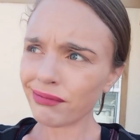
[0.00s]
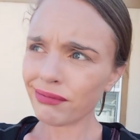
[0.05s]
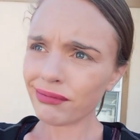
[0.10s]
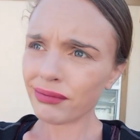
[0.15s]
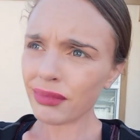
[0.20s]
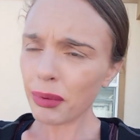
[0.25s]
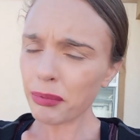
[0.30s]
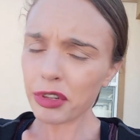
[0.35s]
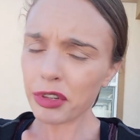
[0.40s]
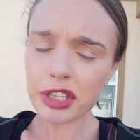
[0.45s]

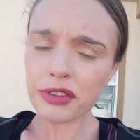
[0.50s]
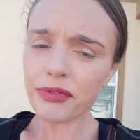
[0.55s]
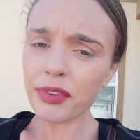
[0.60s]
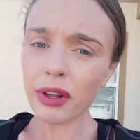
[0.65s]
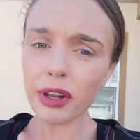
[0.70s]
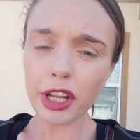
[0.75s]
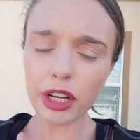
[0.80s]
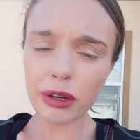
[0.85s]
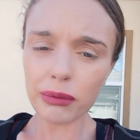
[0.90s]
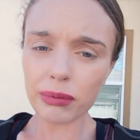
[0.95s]
I'm just
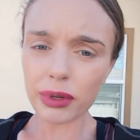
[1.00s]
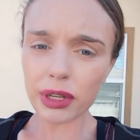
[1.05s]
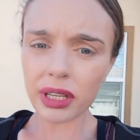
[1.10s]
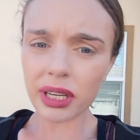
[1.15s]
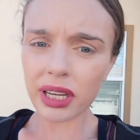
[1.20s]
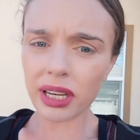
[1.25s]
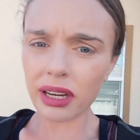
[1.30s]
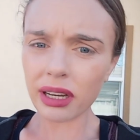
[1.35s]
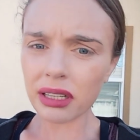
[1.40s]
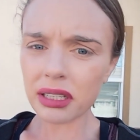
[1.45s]
feeling
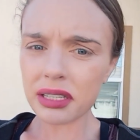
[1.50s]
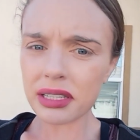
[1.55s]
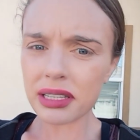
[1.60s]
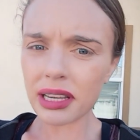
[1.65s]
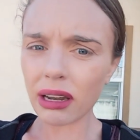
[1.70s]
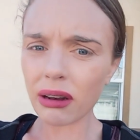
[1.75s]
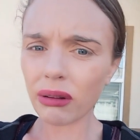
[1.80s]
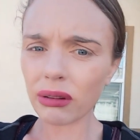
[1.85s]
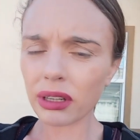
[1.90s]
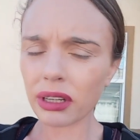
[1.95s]
really
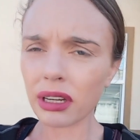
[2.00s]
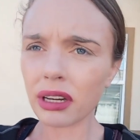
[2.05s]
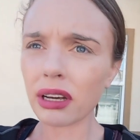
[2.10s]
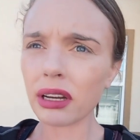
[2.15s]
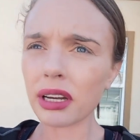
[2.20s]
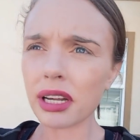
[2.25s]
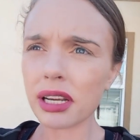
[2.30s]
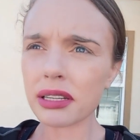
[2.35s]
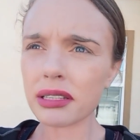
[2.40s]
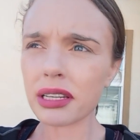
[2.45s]
unsettled and
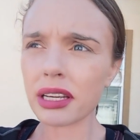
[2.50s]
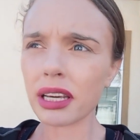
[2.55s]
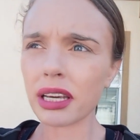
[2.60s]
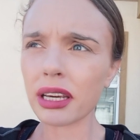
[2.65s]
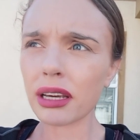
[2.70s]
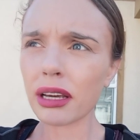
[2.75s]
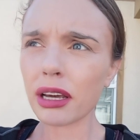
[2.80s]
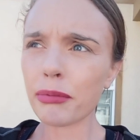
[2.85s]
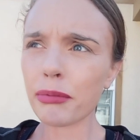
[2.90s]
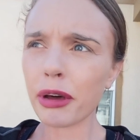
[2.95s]
uneasy
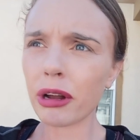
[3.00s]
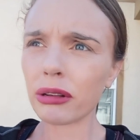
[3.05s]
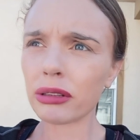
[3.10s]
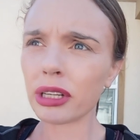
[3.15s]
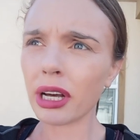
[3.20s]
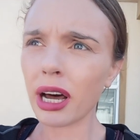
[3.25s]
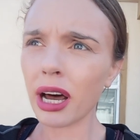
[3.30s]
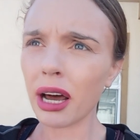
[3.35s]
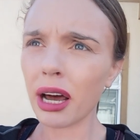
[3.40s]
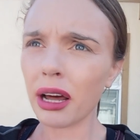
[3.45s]
about a
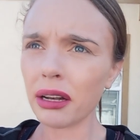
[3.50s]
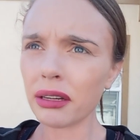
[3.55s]
lot.